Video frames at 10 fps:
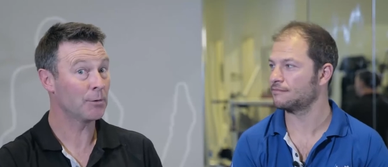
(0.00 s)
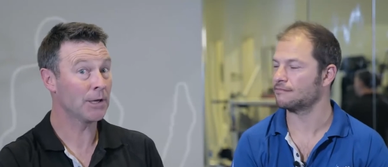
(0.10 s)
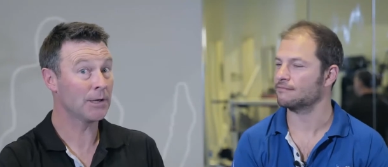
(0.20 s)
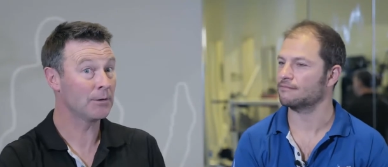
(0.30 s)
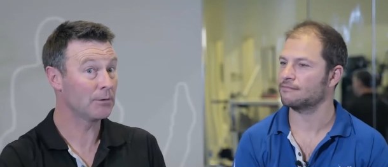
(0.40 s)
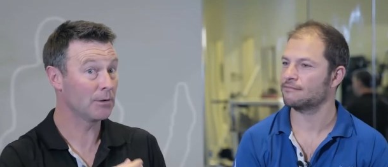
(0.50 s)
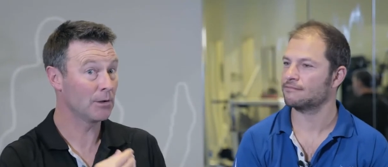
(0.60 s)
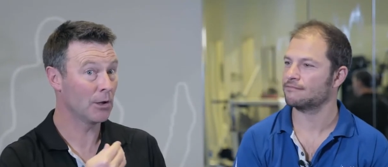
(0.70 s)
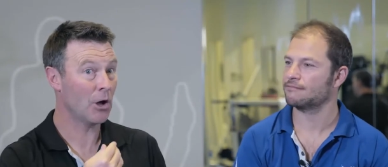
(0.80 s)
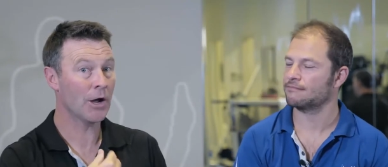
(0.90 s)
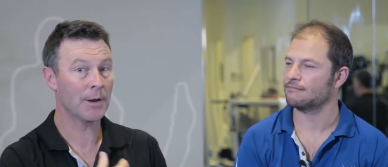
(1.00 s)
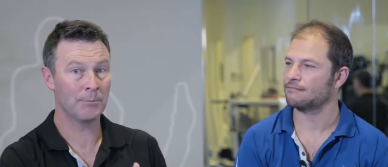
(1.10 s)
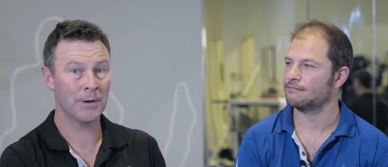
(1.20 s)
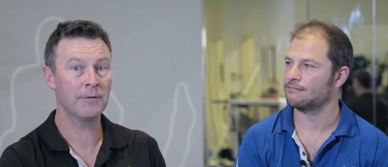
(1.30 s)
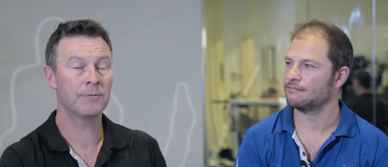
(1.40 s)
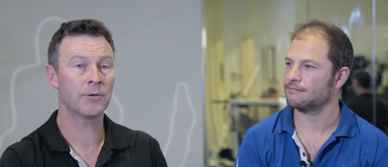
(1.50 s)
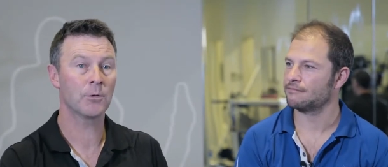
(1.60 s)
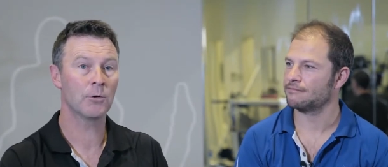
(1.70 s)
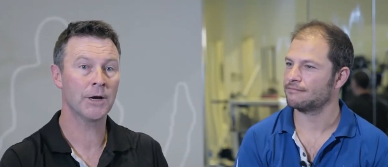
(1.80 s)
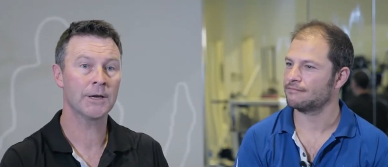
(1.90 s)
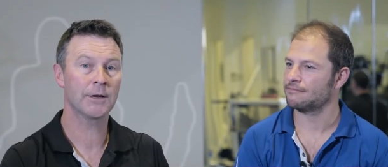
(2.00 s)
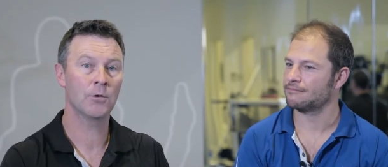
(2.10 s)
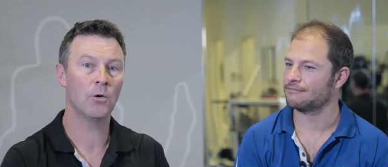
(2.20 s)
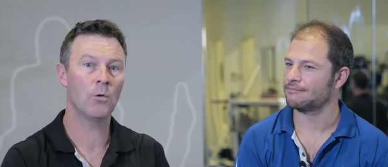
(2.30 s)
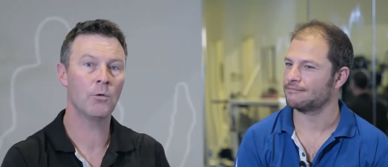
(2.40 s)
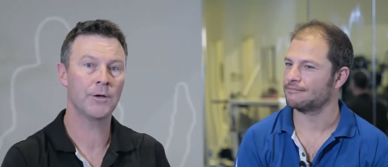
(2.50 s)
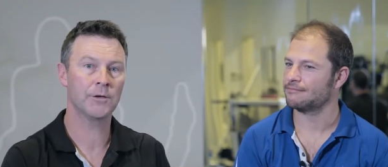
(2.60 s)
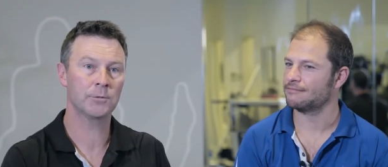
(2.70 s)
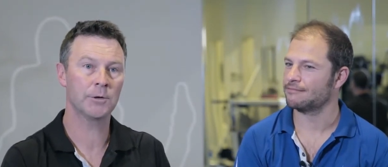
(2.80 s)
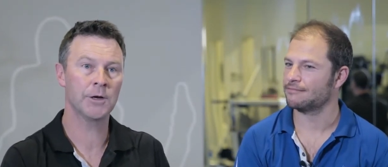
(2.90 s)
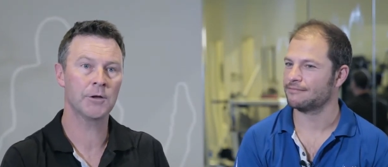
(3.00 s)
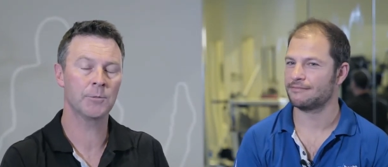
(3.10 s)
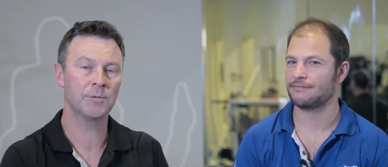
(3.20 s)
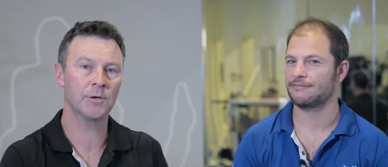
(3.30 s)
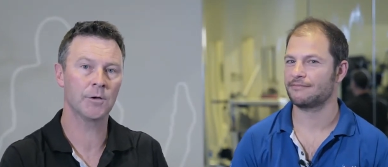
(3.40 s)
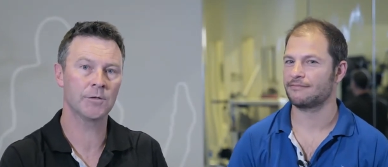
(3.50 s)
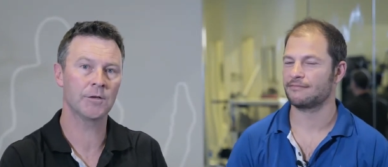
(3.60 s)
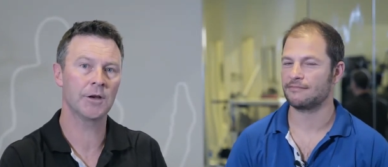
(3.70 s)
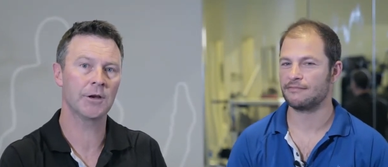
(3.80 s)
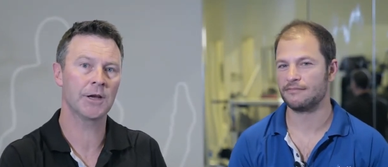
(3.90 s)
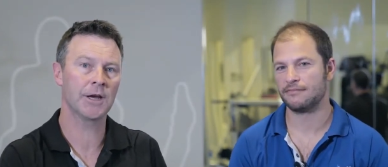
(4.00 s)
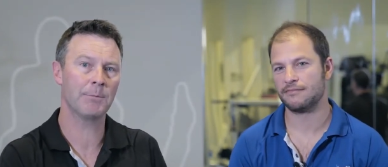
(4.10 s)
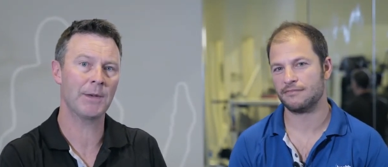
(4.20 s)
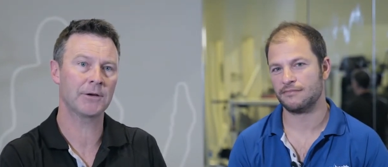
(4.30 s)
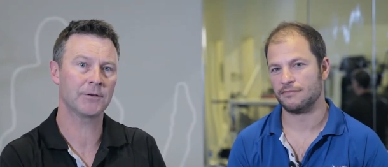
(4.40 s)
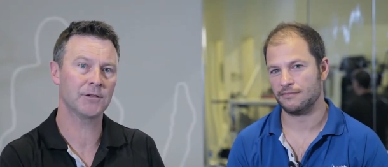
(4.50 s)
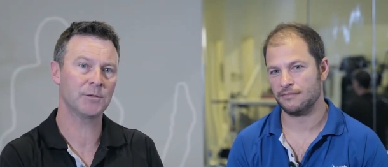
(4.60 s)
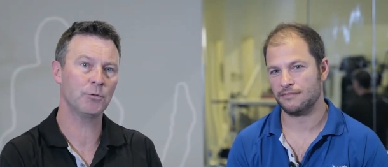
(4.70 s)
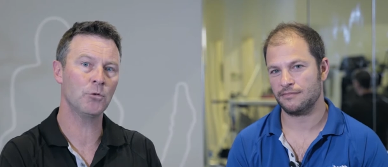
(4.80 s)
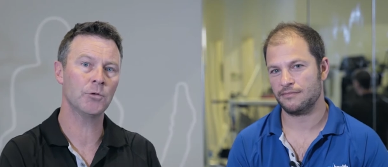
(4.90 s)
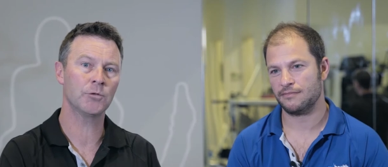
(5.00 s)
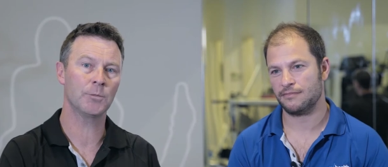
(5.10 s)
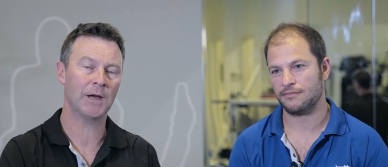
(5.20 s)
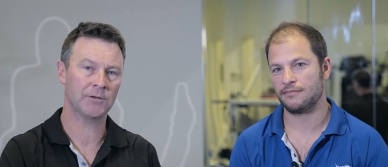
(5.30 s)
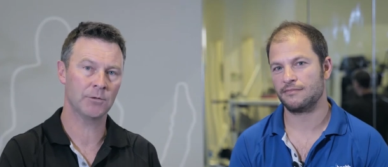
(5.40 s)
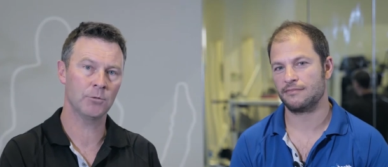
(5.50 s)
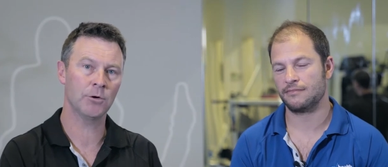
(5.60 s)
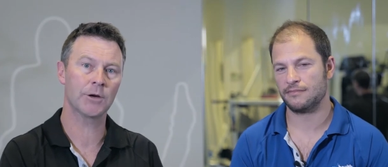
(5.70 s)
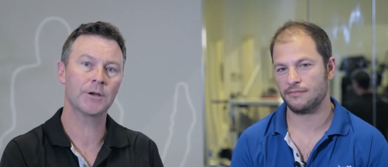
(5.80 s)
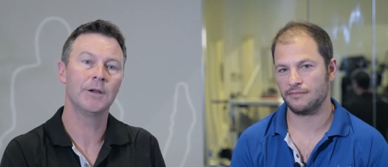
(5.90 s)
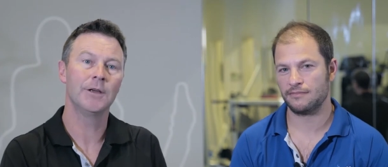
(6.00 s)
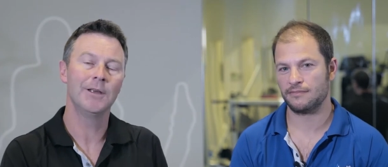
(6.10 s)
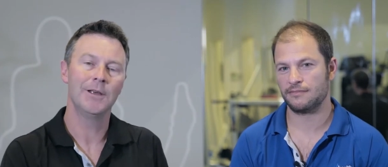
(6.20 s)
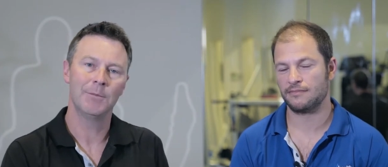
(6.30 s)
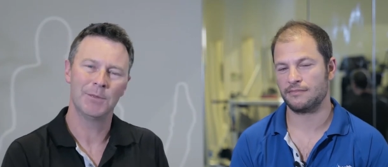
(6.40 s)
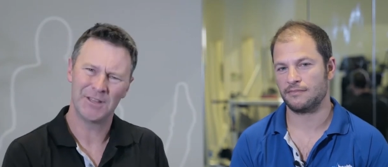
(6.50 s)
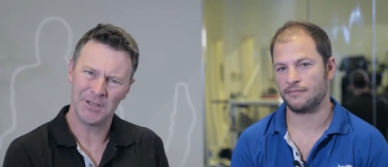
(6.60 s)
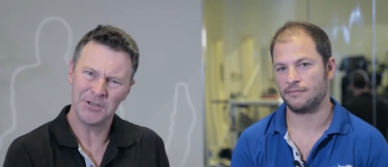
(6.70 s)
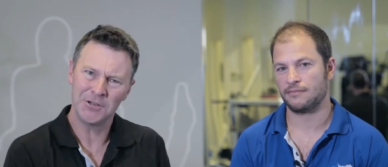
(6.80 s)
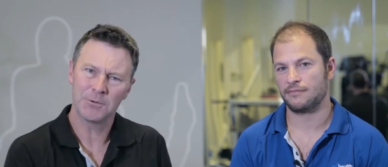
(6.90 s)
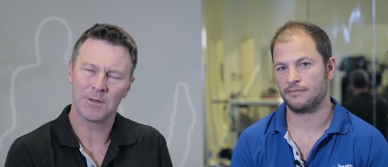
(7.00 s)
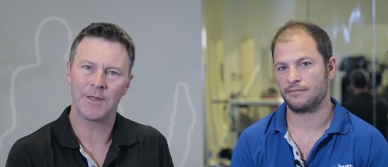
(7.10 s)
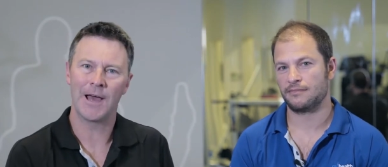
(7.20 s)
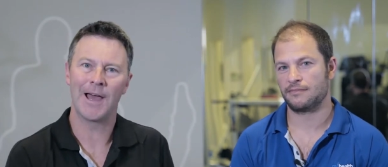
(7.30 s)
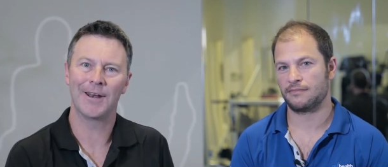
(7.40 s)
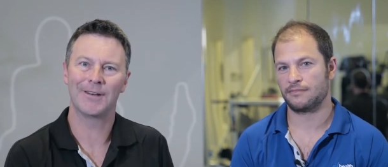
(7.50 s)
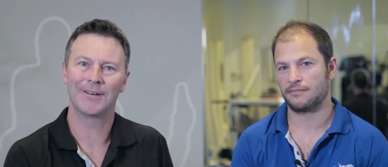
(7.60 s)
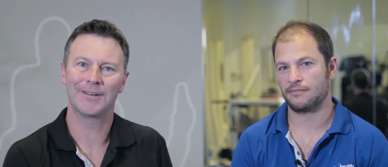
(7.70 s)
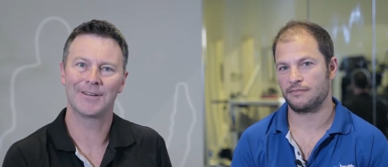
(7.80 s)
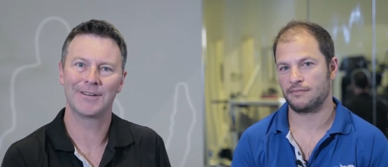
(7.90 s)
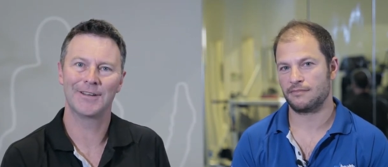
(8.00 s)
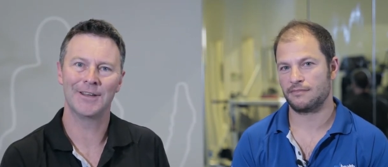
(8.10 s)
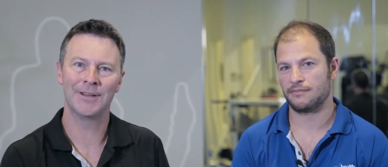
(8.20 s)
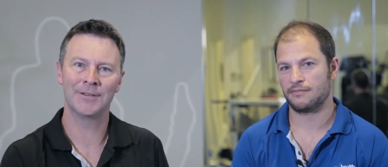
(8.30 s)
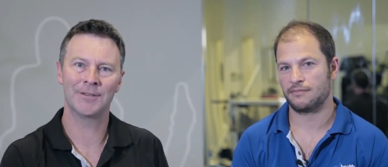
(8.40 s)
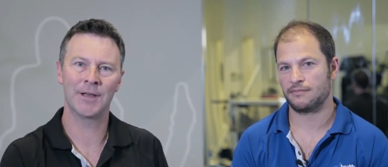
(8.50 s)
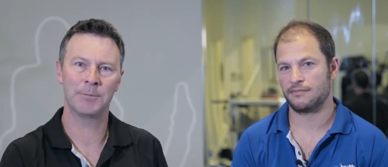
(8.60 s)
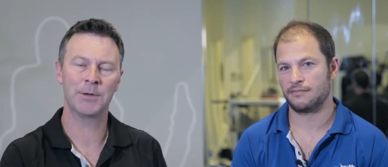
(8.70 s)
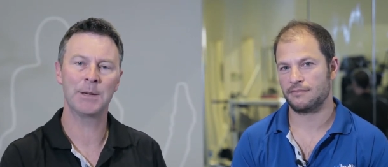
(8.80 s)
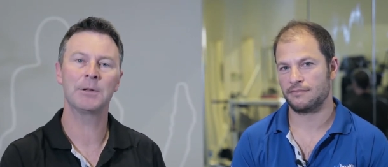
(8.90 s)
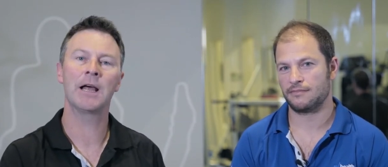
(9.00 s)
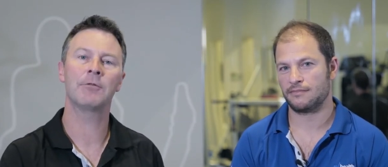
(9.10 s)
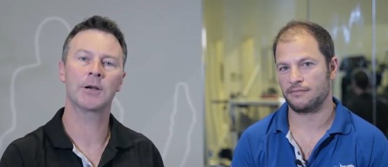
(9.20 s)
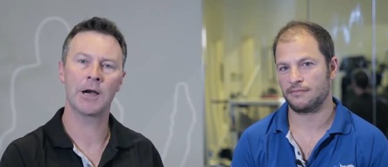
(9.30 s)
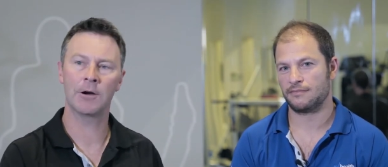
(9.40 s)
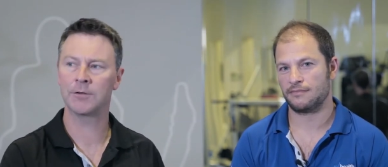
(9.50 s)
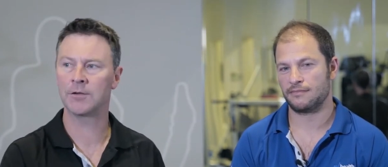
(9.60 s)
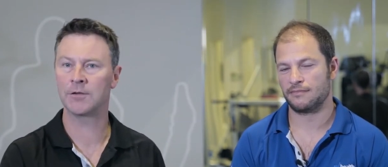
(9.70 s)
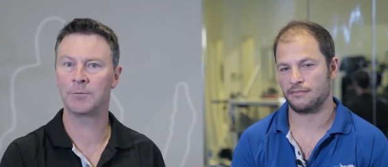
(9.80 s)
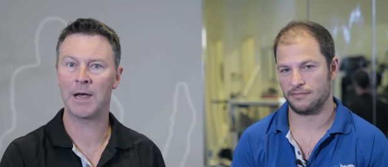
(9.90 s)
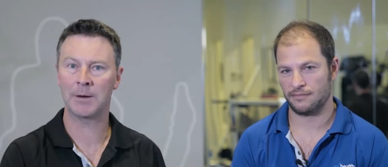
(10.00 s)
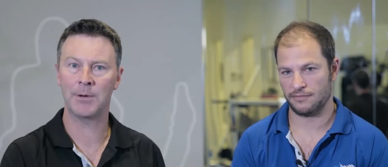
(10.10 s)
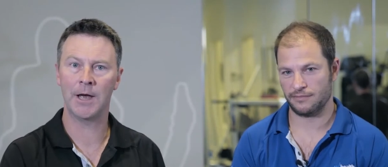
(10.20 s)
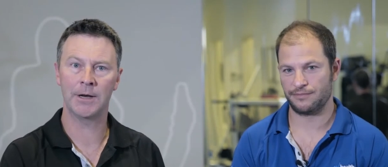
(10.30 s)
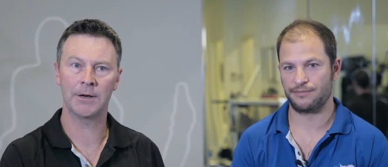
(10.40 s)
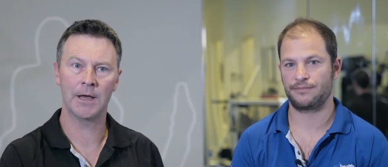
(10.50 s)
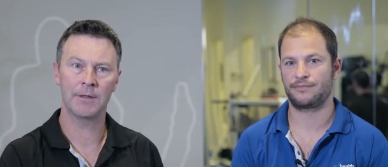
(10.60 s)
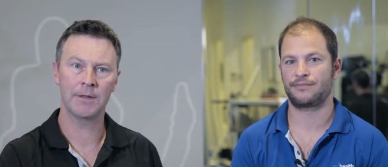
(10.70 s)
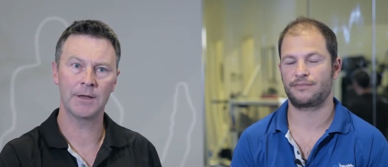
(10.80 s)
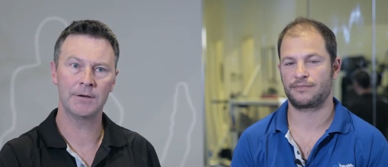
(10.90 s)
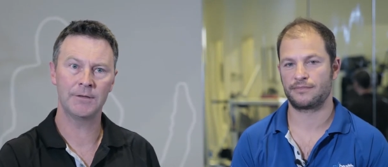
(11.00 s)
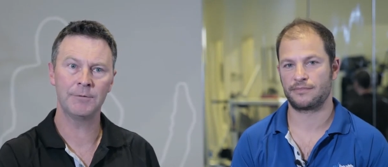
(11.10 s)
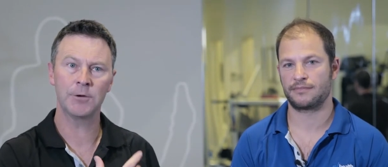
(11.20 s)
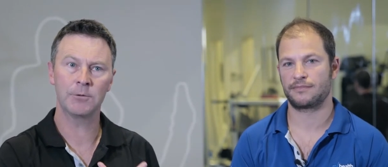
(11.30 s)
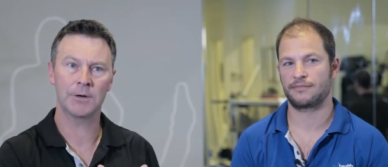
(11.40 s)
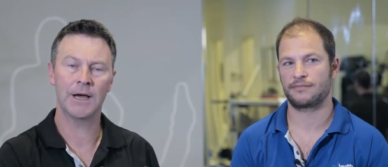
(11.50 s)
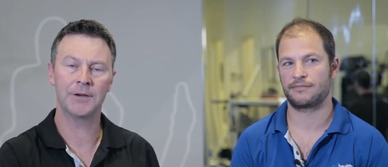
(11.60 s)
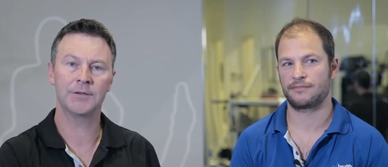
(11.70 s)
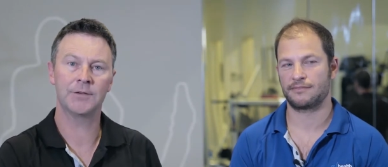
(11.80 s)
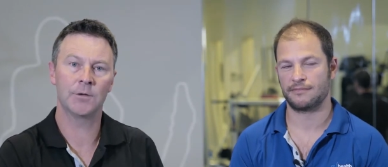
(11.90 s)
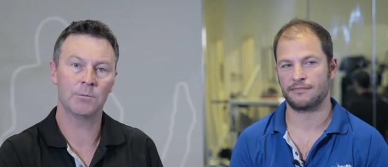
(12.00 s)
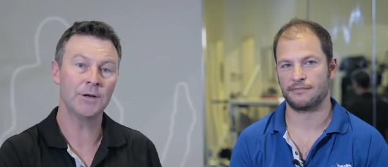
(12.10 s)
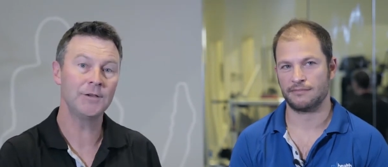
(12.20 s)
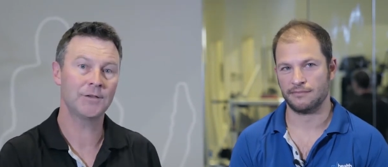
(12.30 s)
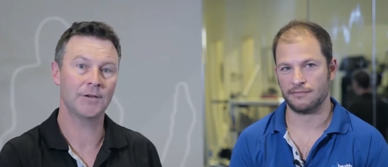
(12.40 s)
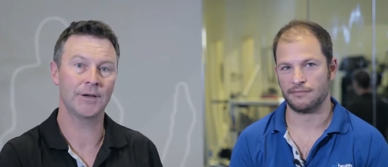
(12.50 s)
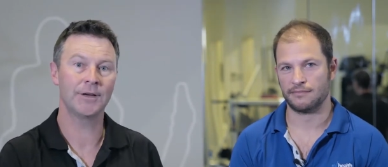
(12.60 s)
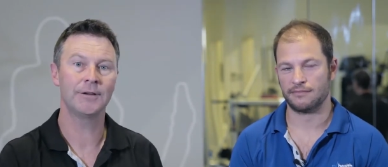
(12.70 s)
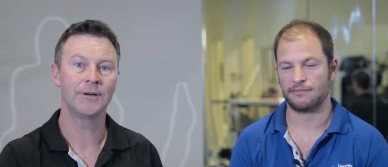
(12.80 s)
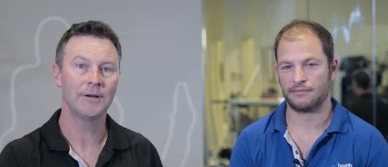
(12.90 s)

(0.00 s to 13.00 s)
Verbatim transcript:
Speaker 1: to be lie in bed for a week and all things will heal themselves and then you can get back to sport or back to work. But the issue with that is that people have recurrences of back pain, and the difficult cases that we see